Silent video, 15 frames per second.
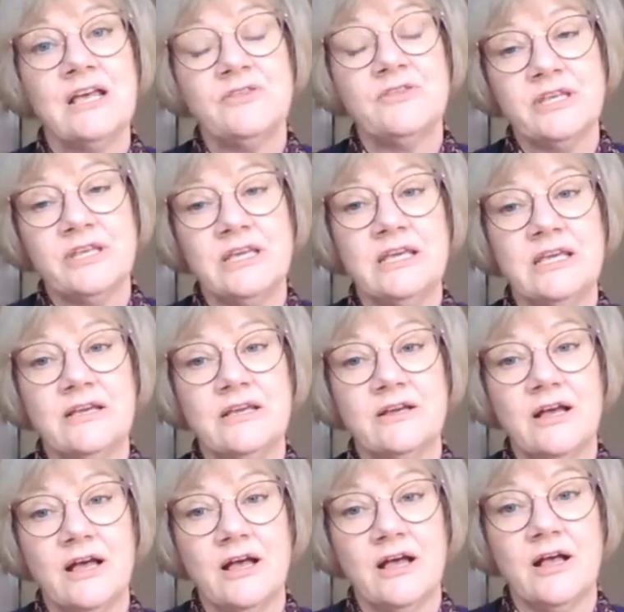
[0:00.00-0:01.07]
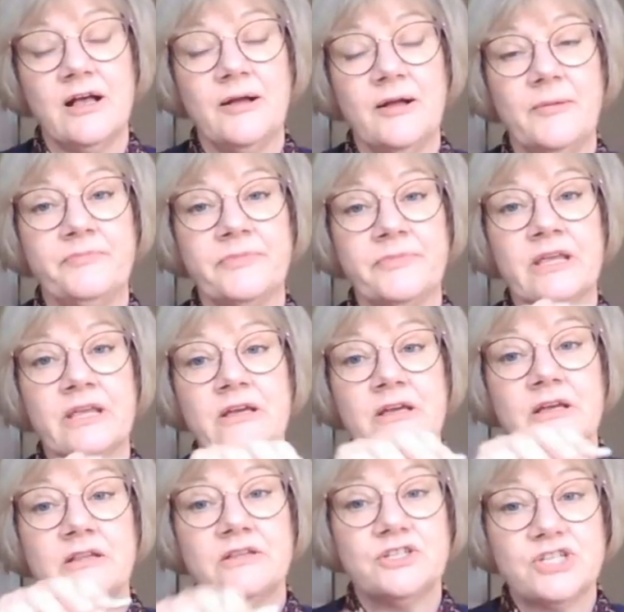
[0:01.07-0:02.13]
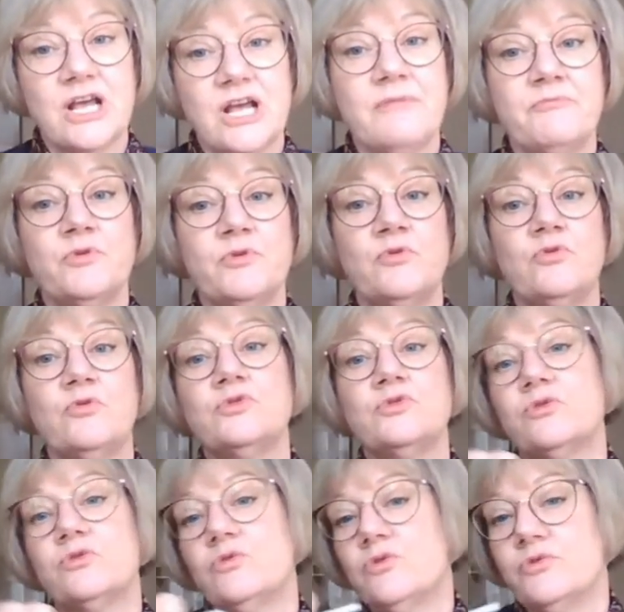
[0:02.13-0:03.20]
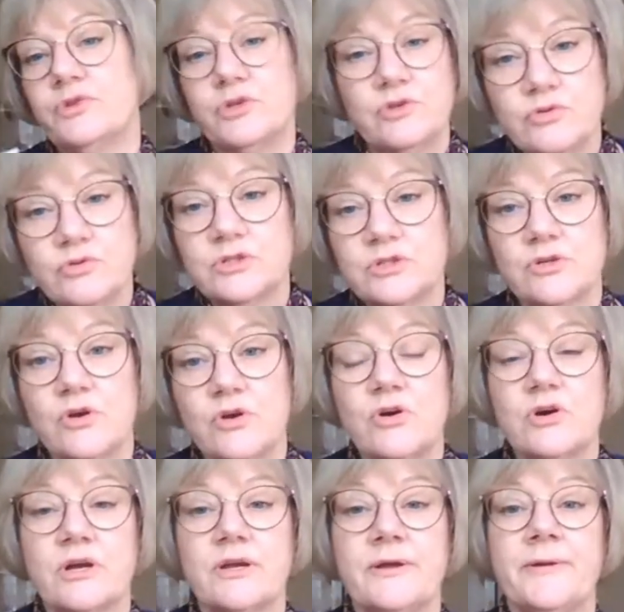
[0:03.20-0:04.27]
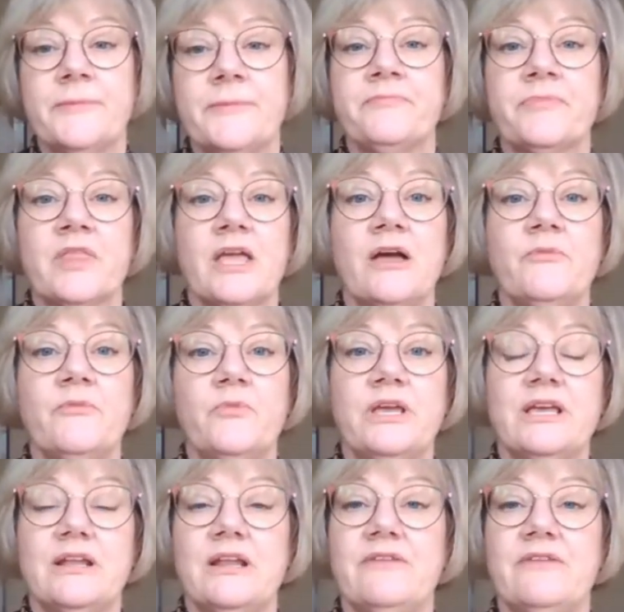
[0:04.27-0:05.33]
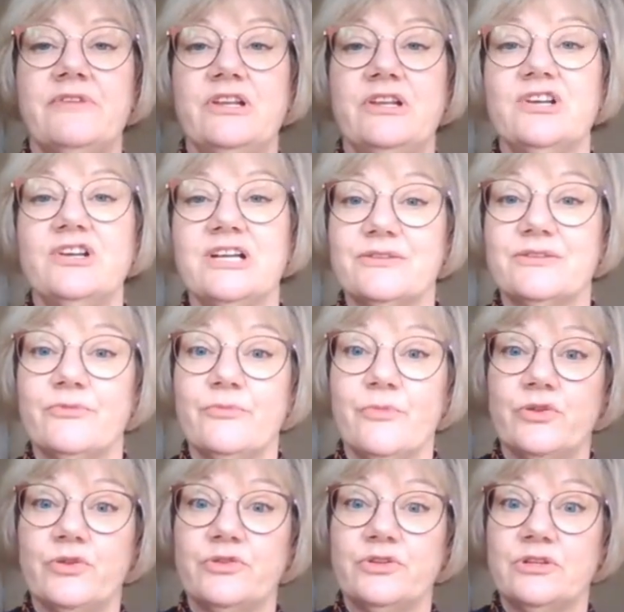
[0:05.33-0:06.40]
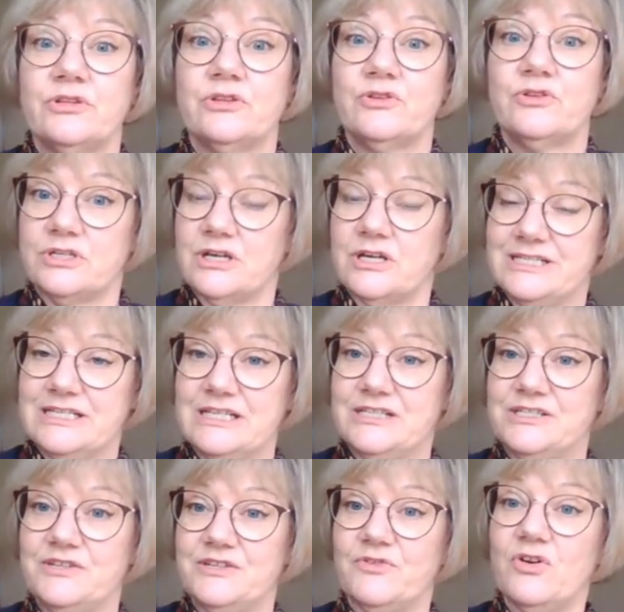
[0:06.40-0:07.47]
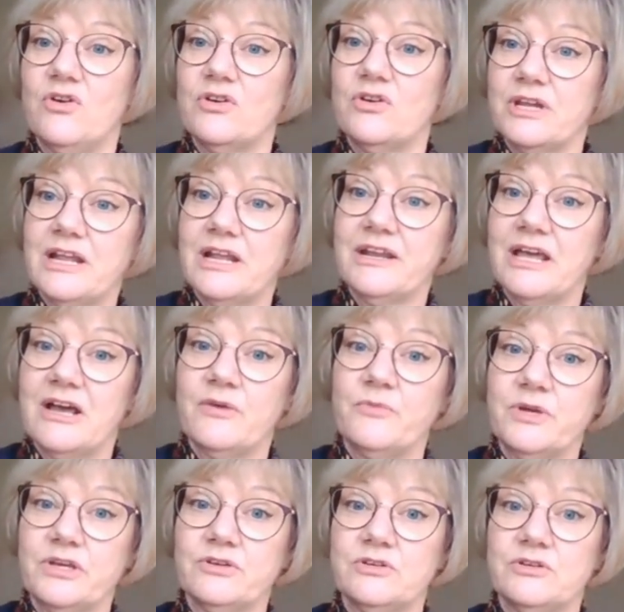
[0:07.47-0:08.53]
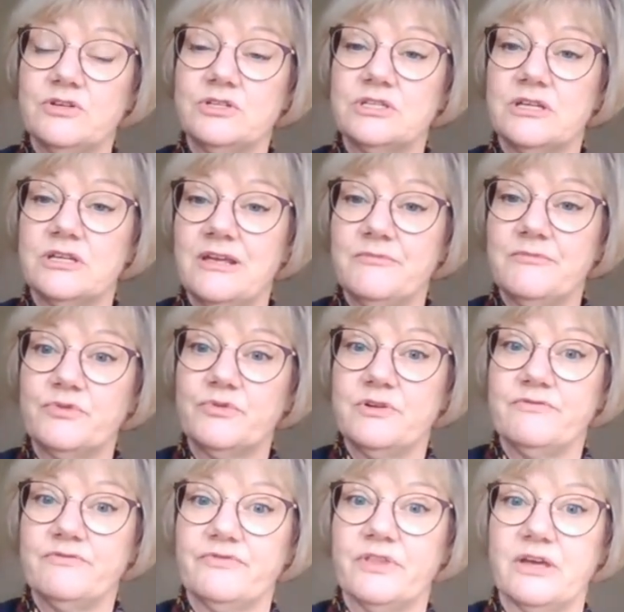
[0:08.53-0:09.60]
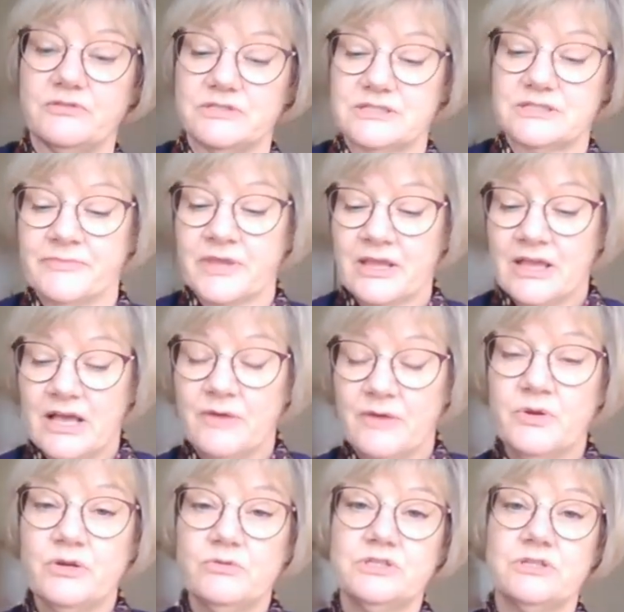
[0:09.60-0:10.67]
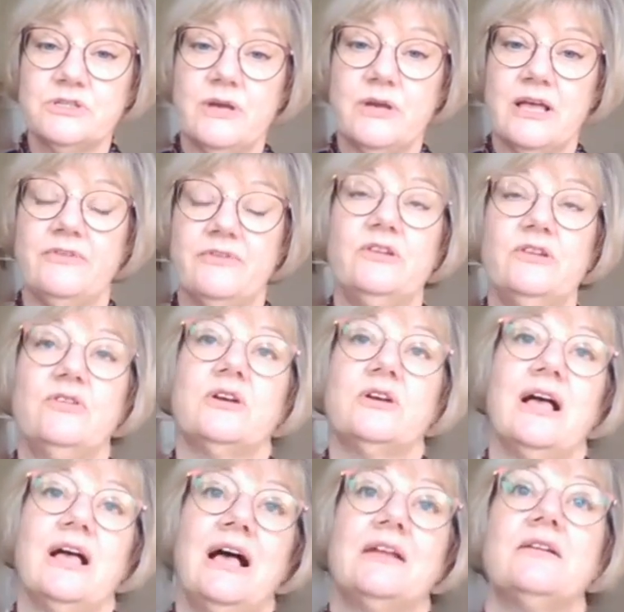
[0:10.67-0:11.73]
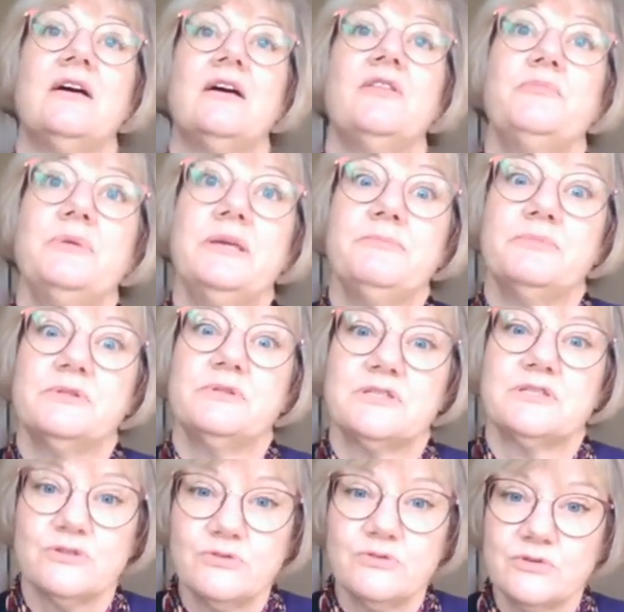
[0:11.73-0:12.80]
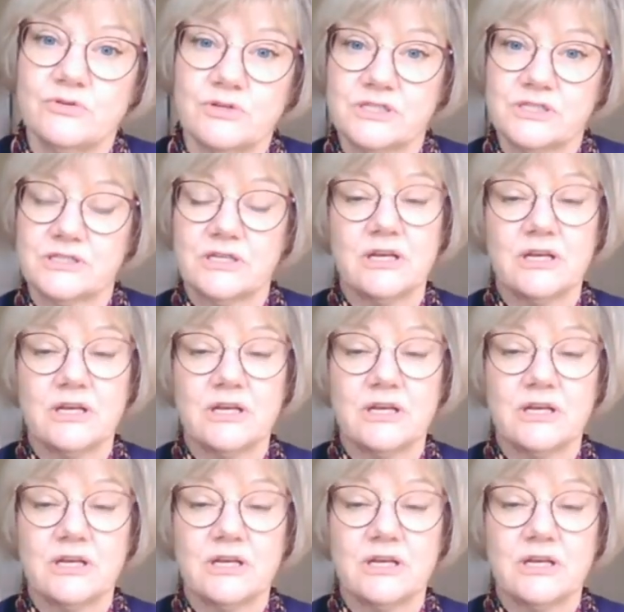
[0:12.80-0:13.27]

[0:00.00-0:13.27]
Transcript: the Jamboard or the Google Doc, and we can have a look at what good ideas you've got and how we could improve those. And we'll also have a look at other people's talks